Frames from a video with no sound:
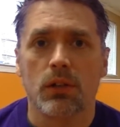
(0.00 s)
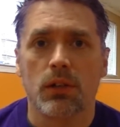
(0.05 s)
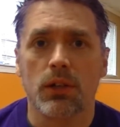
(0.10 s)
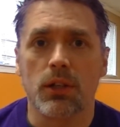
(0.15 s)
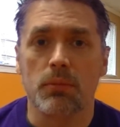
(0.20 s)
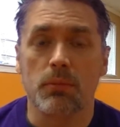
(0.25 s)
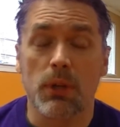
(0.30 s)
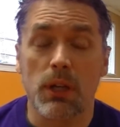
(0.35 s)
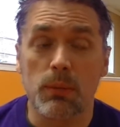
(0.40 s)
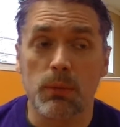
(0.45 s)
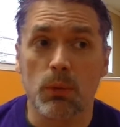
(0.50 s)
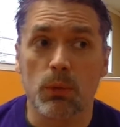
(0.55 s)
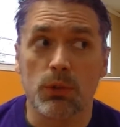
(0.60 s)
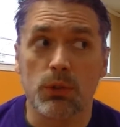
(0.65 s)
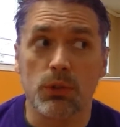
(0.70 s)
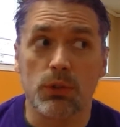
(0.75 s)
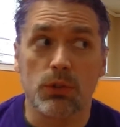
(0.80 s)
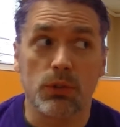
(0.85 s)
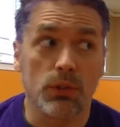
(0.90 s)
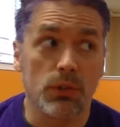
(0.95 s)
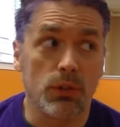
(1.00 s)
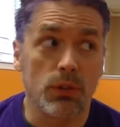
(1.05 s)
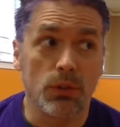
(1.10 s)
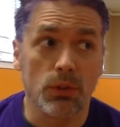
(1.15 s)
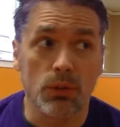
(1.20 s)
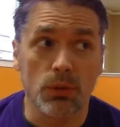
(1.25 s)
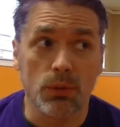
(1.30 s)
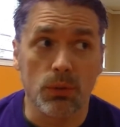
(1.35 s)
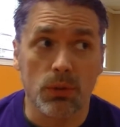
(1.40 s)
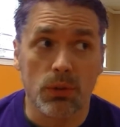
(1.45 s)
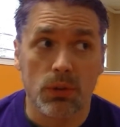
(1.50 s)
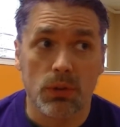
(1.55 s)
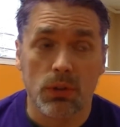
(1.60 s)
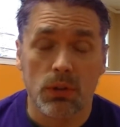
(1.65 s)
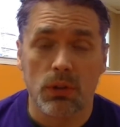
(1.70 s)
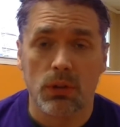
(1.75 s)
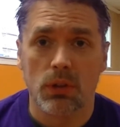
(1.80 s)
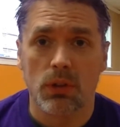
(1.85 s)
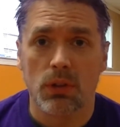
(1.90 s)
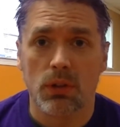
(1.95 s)
Then maybe what you should do
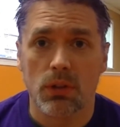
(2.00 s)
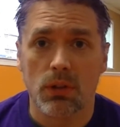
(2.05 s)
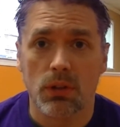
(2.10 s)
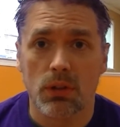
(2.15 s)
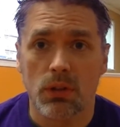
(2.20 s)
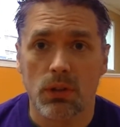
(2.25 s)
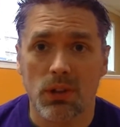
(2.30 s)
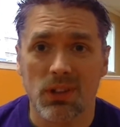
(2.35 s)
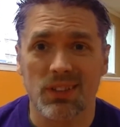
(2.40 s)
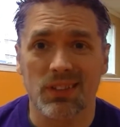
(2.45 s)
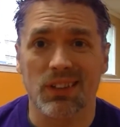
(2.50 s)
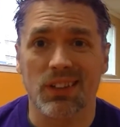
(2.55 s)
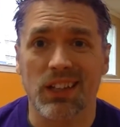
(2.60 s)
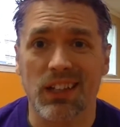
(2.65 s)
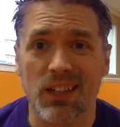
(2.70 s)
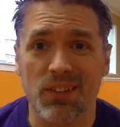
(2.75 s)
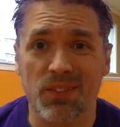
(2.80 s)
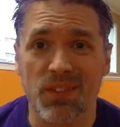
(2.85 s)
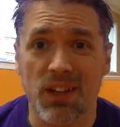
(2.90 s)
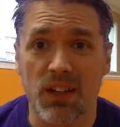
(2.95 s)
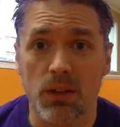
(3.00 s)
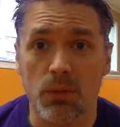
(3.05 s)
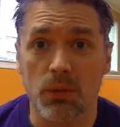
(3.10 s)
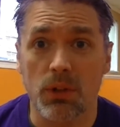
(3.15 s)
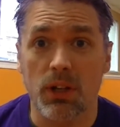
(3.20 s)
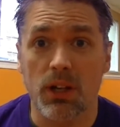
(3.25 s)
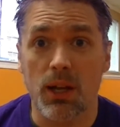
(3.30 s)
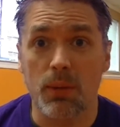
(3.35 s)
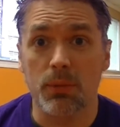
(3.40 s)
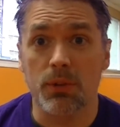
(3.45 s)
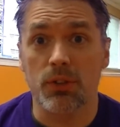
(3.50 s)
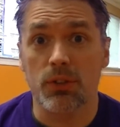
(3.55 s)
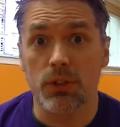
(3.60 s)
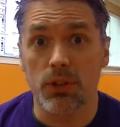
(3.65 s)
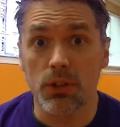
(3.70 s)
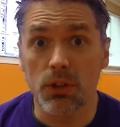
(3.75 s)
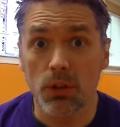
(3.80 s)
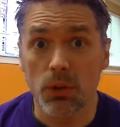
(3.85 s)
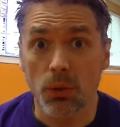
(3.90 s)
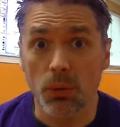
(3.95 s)
is laugh at it when it happens to
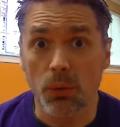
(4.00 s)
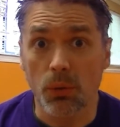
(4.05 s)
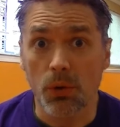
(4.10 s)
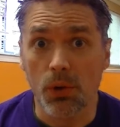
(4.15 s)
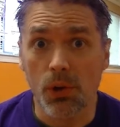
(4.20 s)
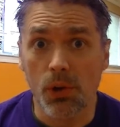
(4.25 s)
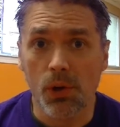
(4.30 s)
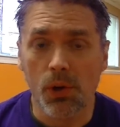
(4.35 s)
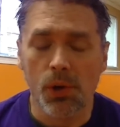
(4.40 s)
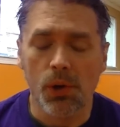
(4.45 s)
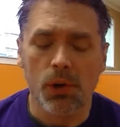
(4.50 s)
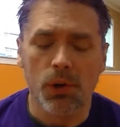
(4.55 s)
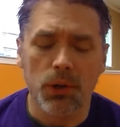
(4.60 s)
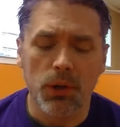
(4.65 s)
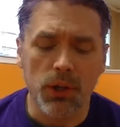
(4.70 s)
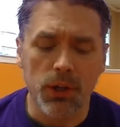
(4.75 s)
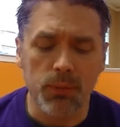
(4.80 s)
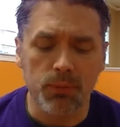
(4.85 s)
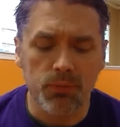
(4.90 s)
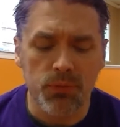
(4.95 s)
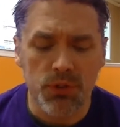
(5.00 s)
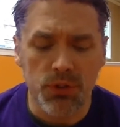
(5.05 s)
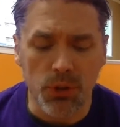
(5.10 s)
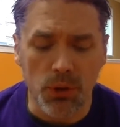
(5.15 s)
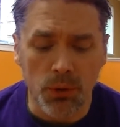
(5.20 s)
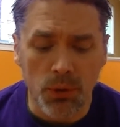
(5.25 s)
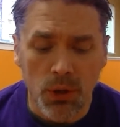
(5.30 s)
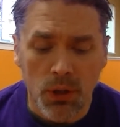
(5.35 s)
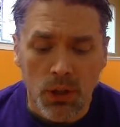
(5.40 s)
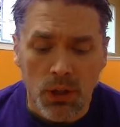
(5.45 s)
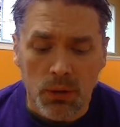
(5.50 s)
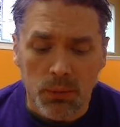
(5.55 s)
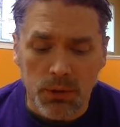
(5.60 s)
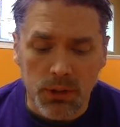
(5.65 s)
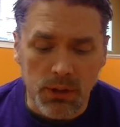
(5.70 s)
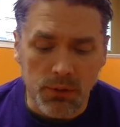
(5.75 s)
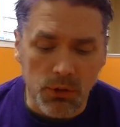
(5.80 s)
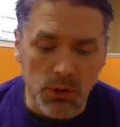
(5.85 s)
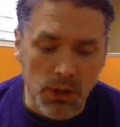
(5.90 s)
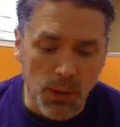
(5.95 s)
you, right? So I'm going to
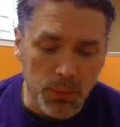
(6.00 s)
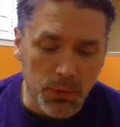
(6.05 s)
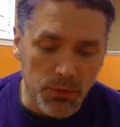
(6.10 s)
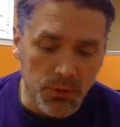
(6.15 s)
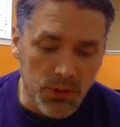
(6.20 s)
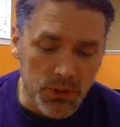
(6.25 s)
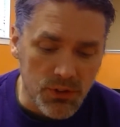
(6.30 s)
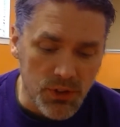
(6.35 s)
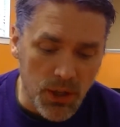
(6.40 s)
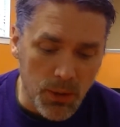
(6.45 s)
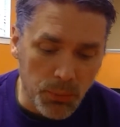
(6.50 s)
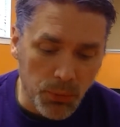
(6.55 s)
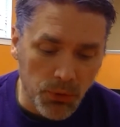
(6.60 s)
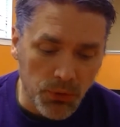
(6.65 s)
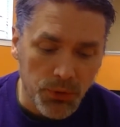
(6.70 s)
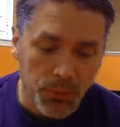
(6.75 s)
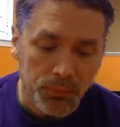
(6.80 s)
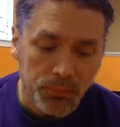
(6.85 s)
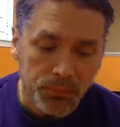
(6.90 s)
give you a couple of examples.